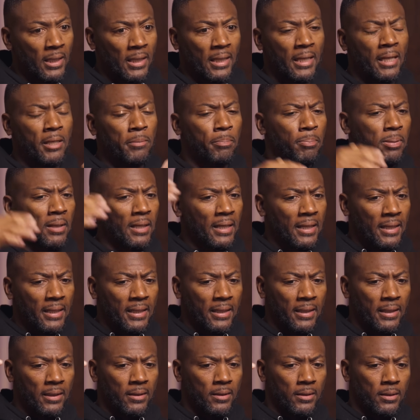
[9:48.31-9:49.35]
he
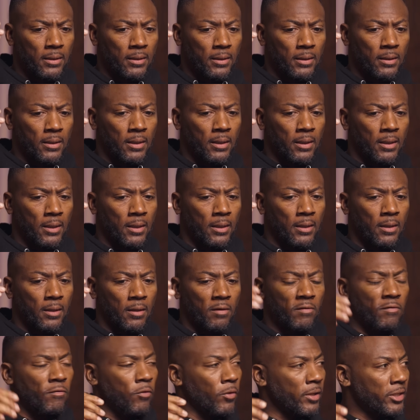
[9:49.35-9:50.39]
played a
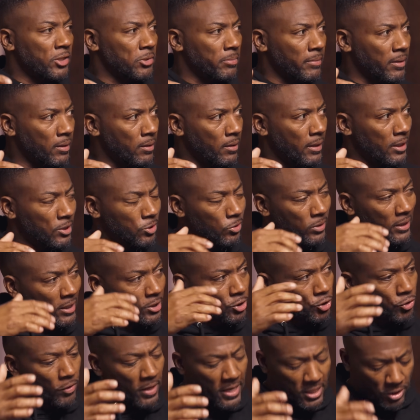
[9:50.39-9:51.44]
voicemail. And so they
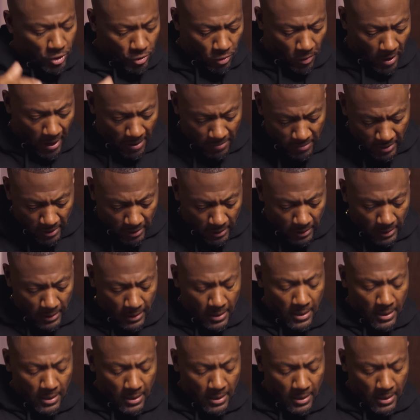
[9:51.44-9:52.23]
transcribe it.